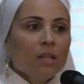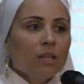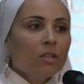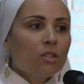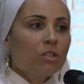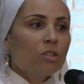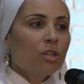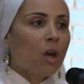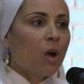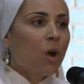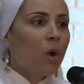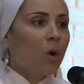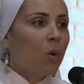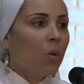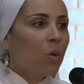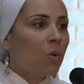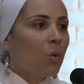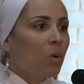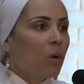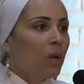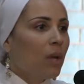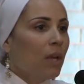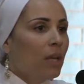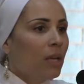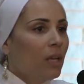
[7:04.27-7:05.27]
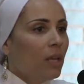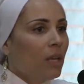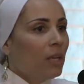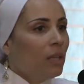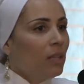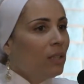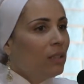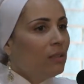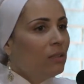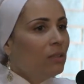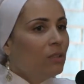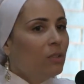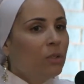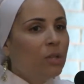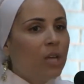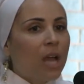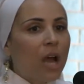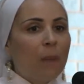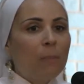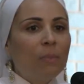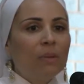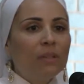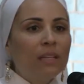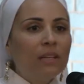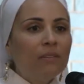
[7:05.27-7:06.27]
So, do
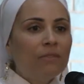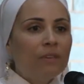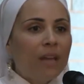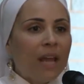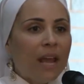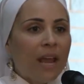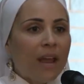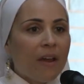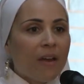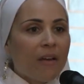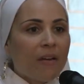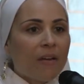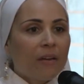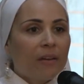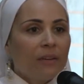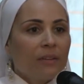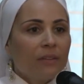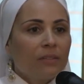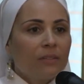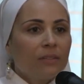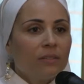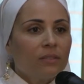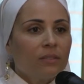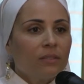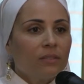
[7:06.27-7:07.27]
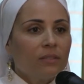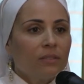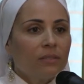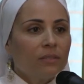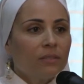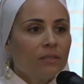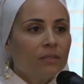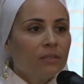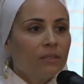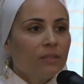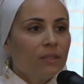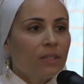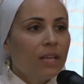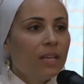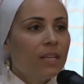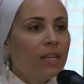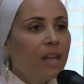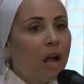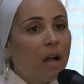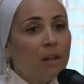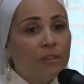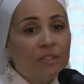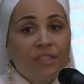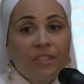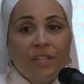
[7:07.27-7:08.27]
y'all believe in air? Can
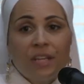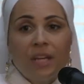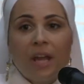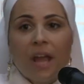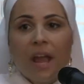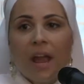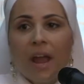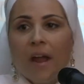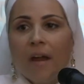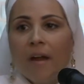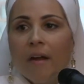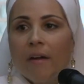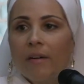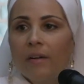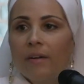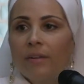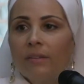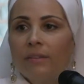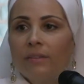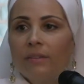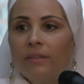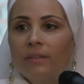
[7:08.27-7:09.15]
y'all see air?